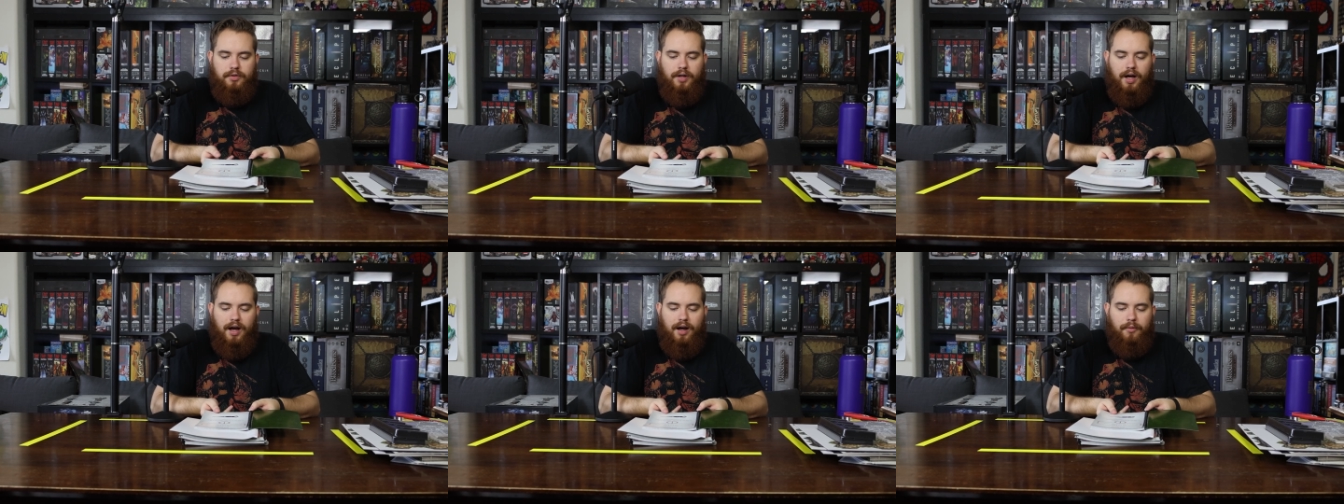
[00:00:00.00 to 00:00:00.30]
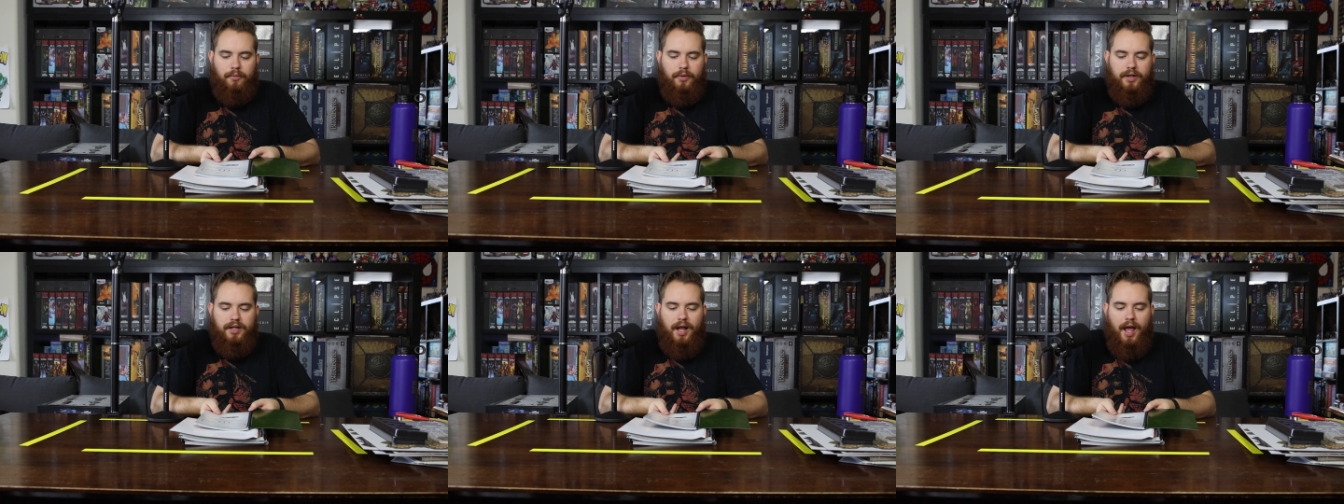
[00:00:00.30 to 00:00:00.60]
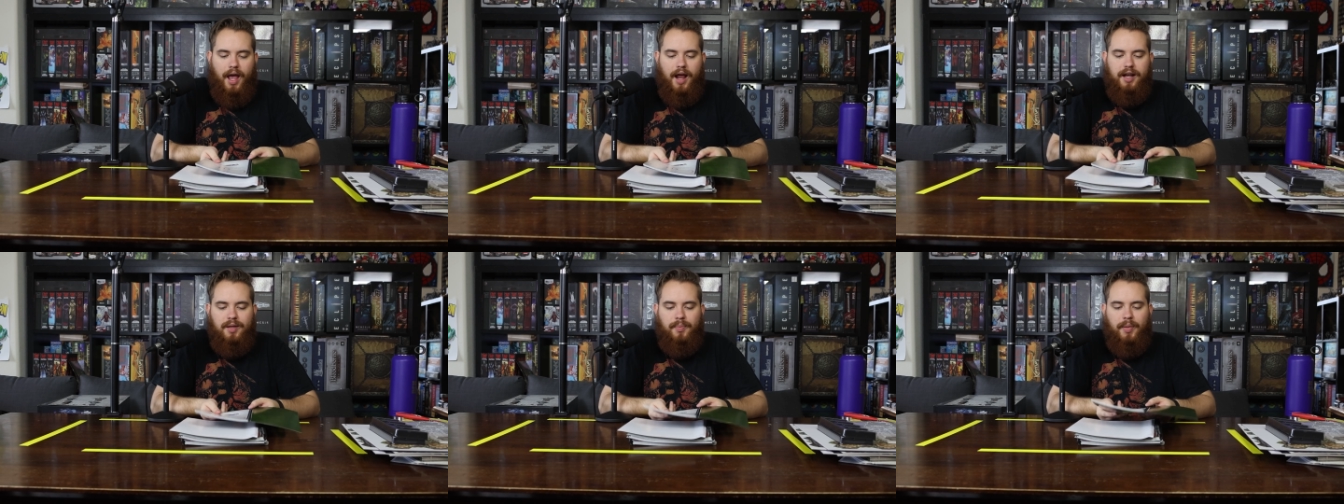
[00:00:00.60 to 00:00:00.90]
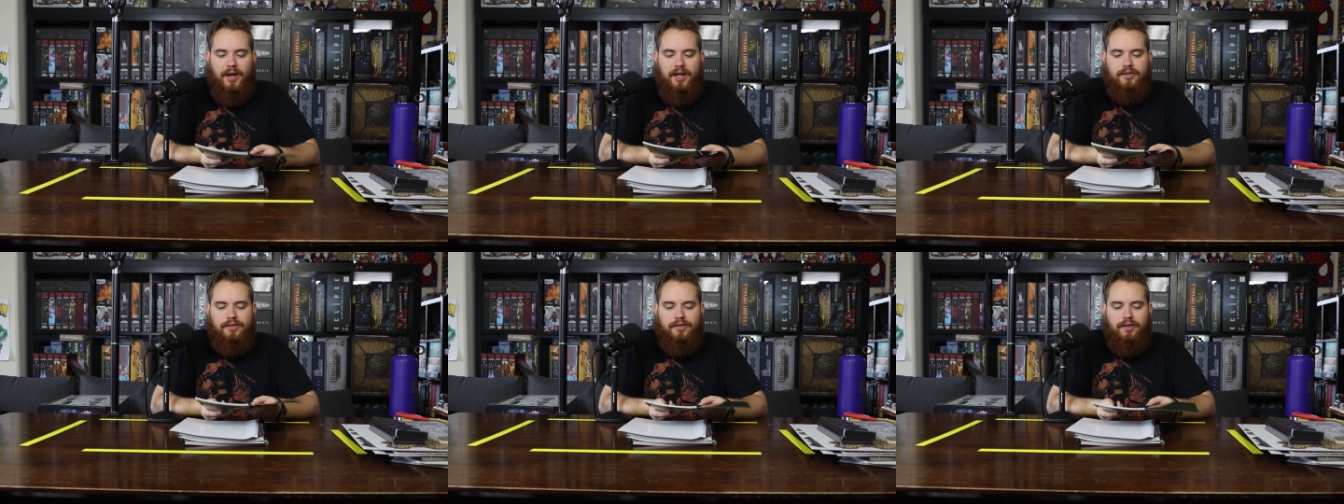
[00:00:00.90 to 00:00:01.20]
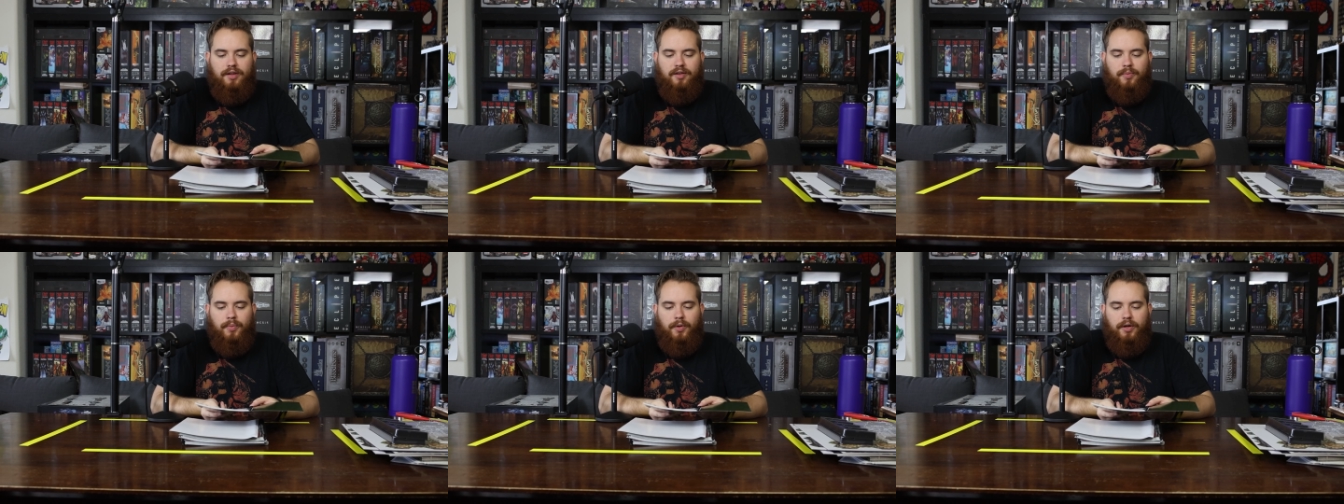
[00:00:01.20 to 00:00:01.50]
do not read any pages
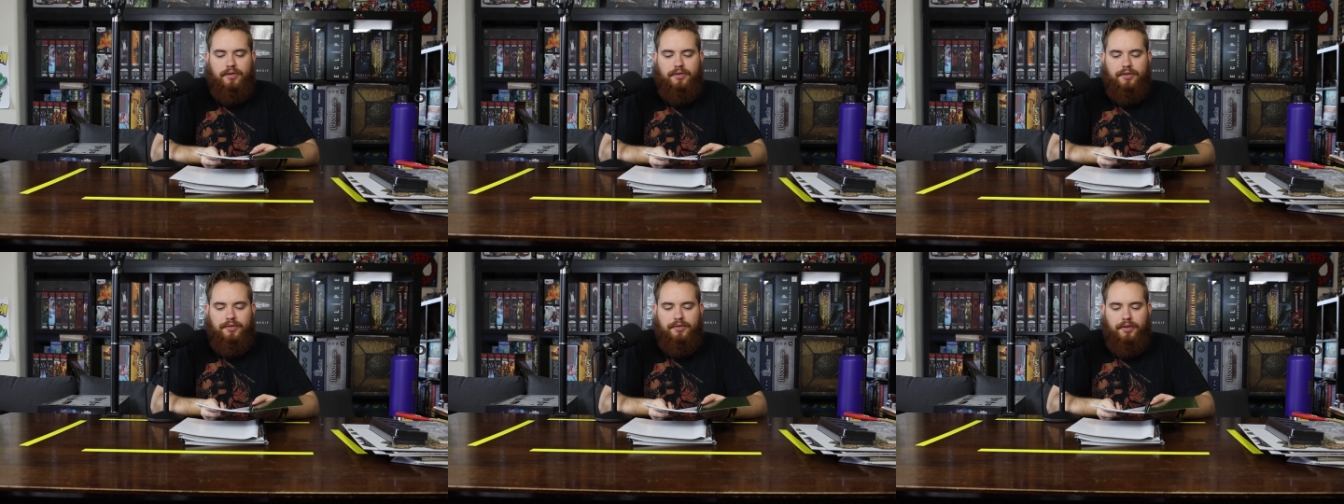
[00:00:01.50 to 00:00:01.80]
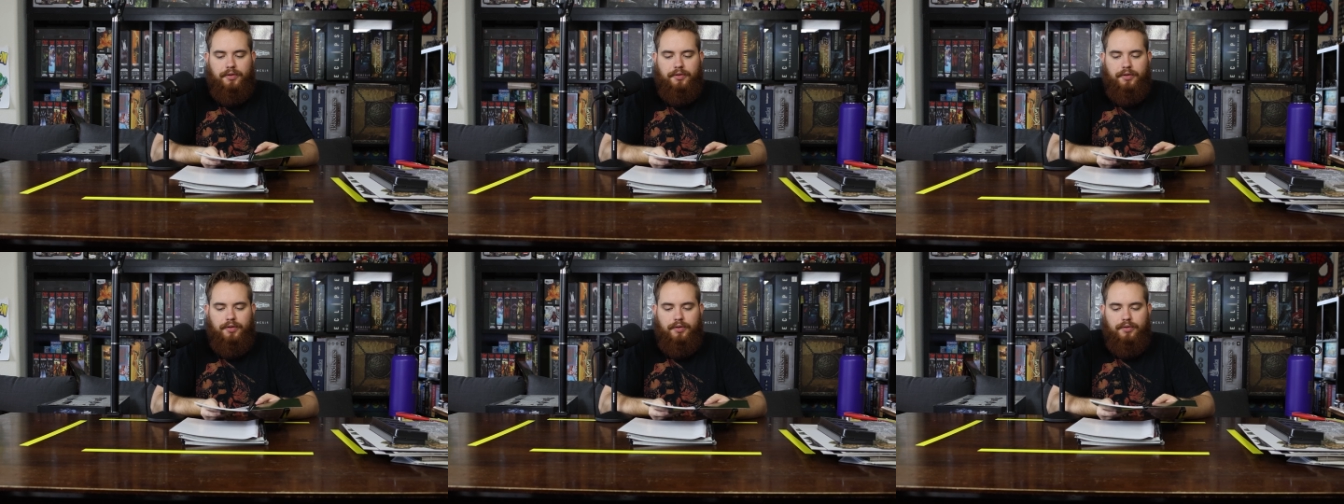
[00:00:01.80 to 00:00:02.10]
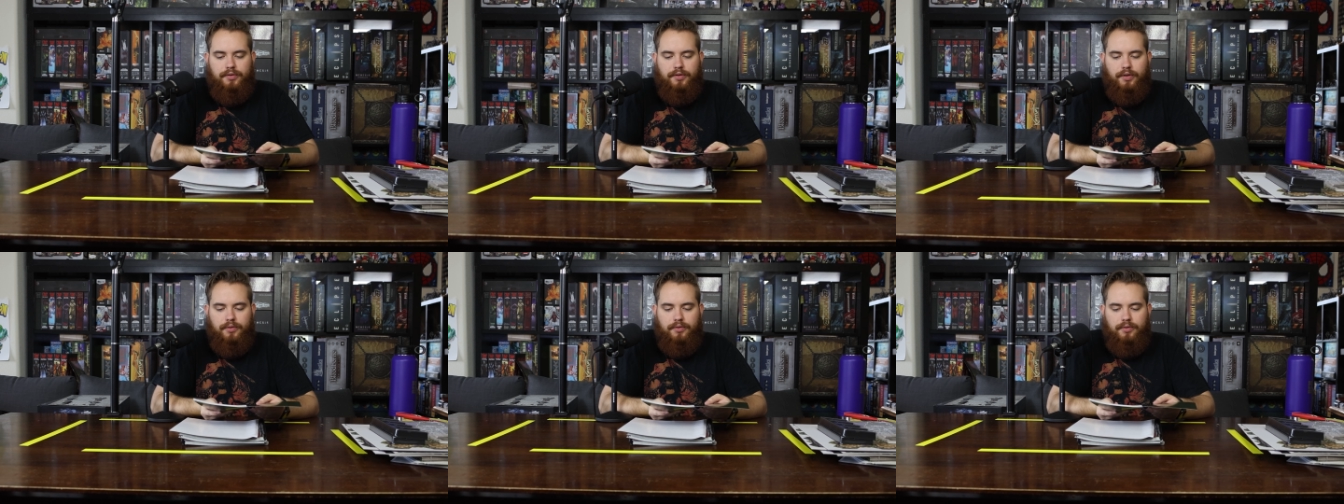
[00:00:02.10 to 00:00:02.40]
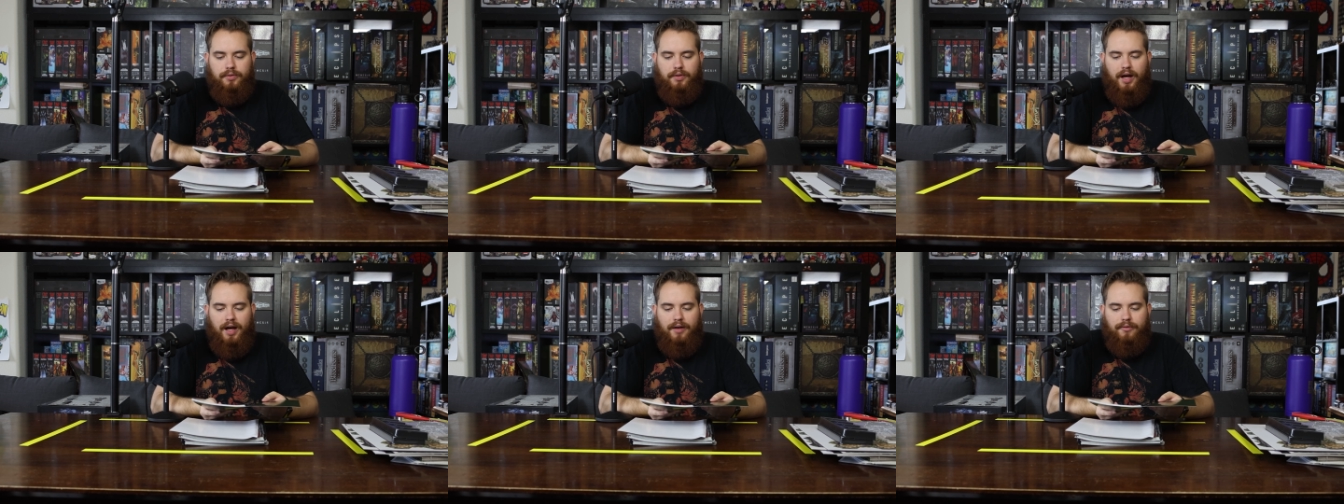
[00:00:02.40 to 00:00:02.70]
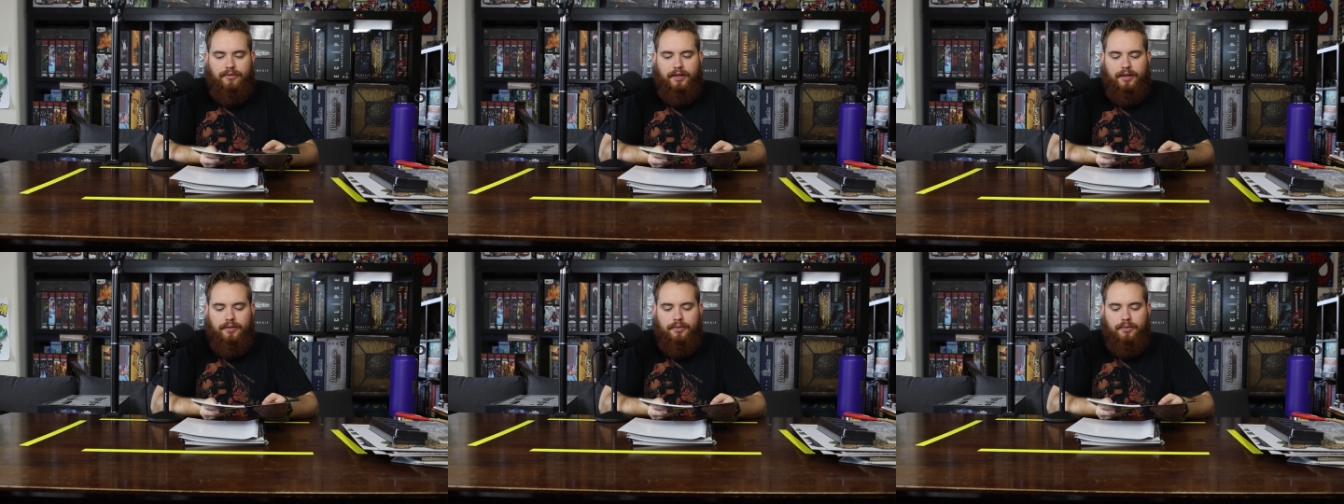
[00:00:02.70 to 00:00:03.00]
in this book until told to do so. Do
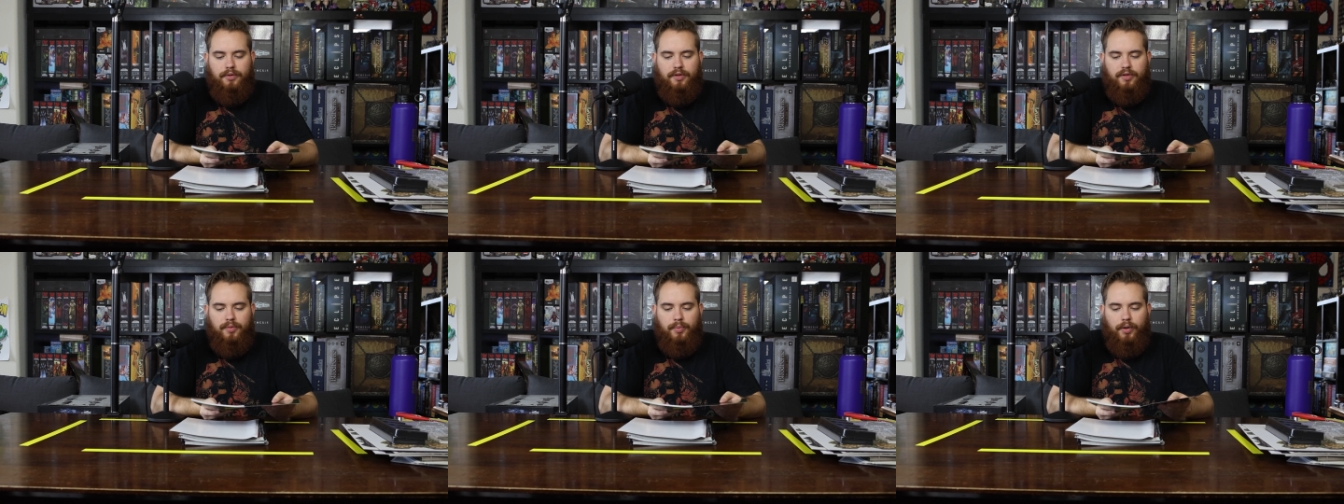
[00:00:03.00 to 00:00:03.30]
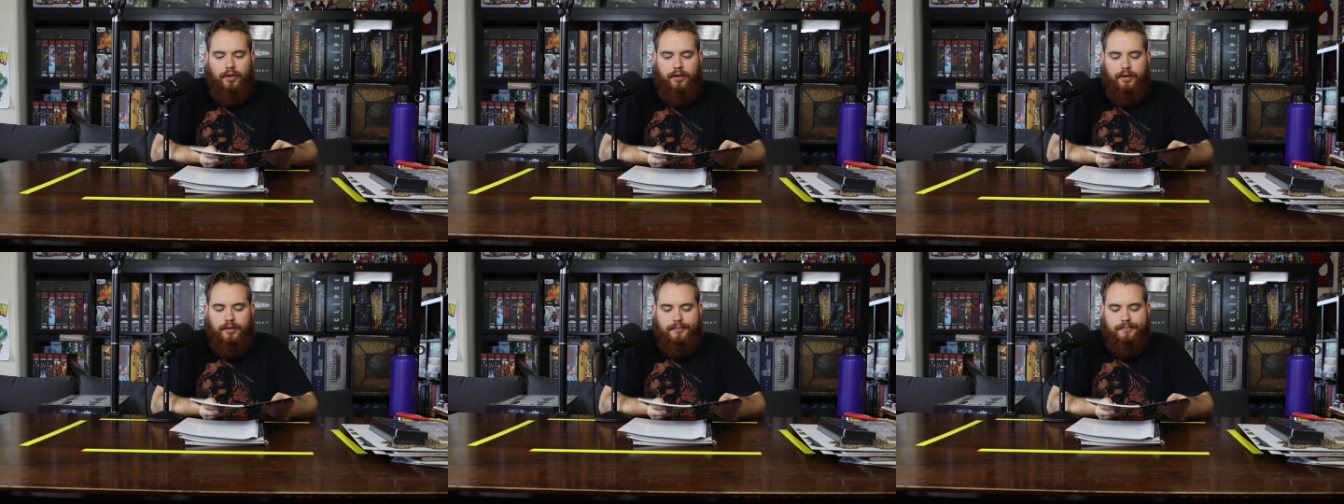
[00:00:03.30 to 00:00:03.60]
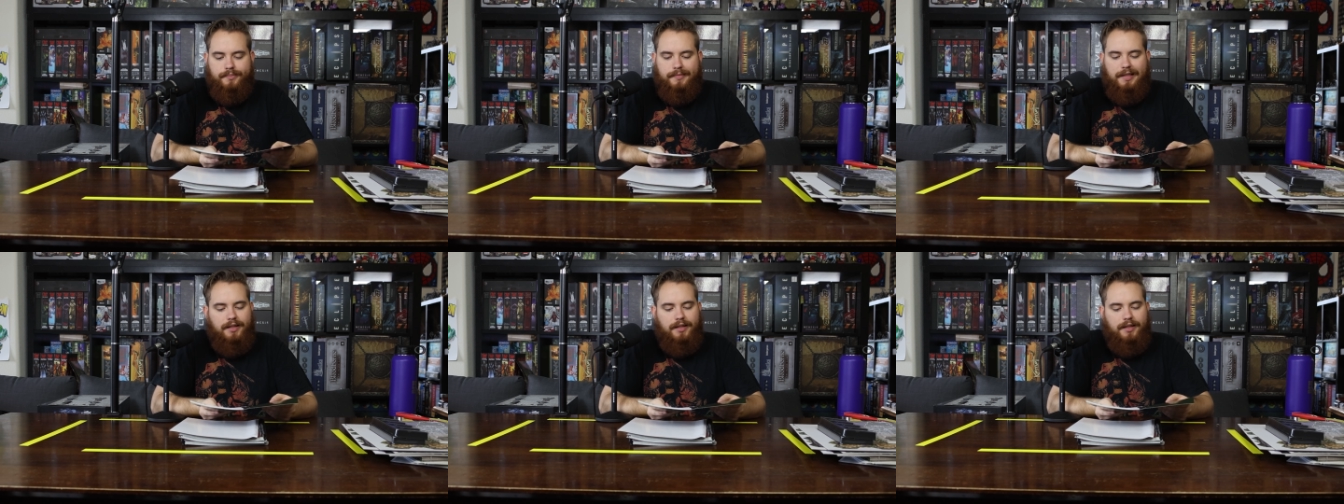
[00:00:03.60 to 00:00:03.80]
not flick through this book.